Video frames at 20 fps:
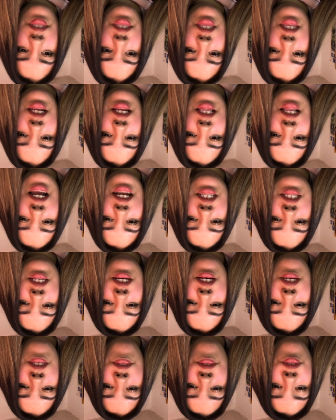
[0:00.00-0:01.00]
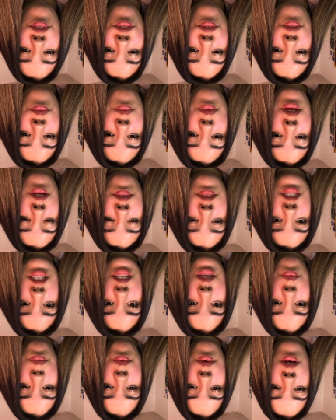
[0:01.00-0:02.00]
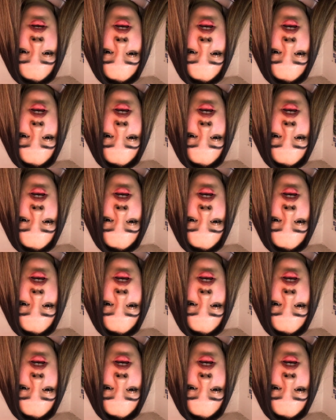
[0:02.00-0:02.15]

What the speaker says: The lack of fulfillment of sleep